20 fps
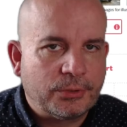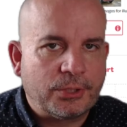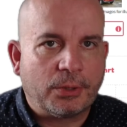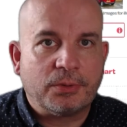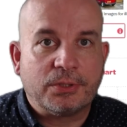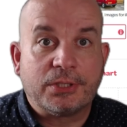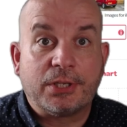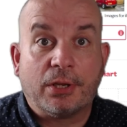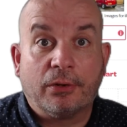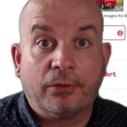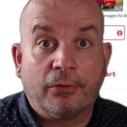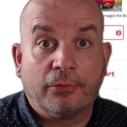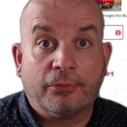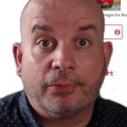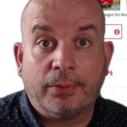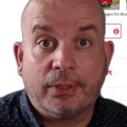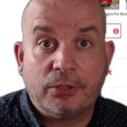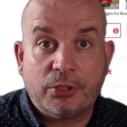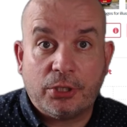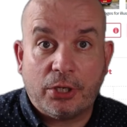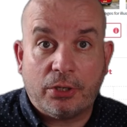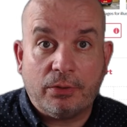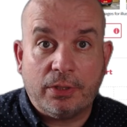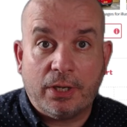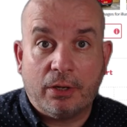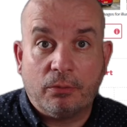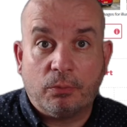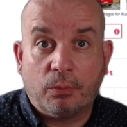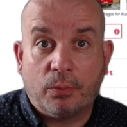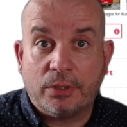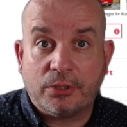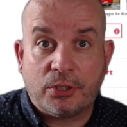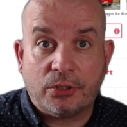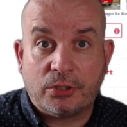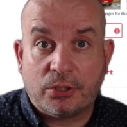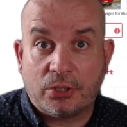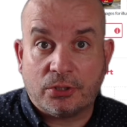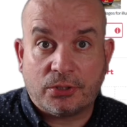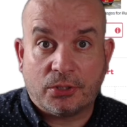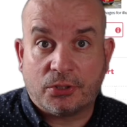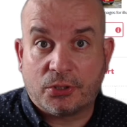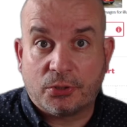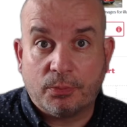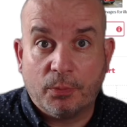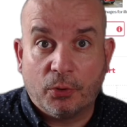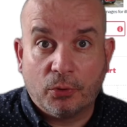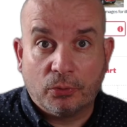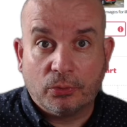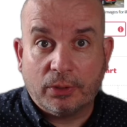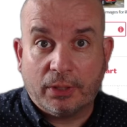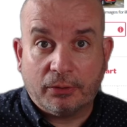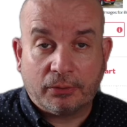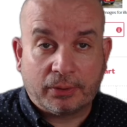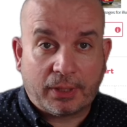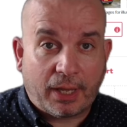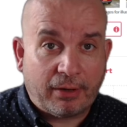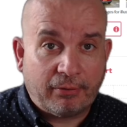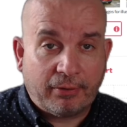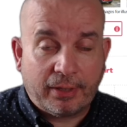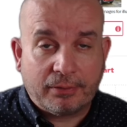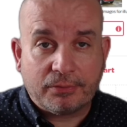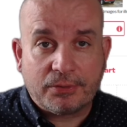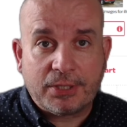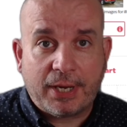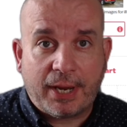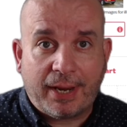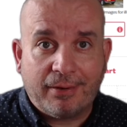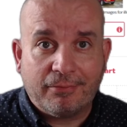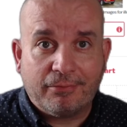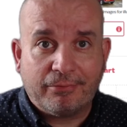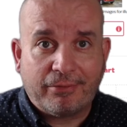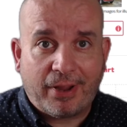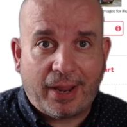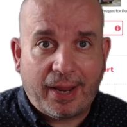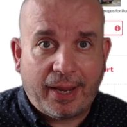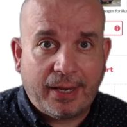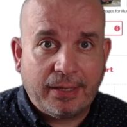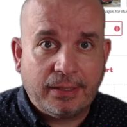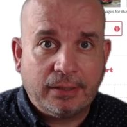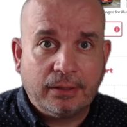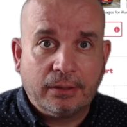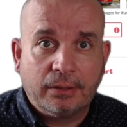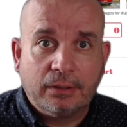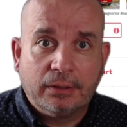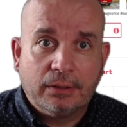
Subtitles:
So starting off with the Junior, which is just a small little get around town van,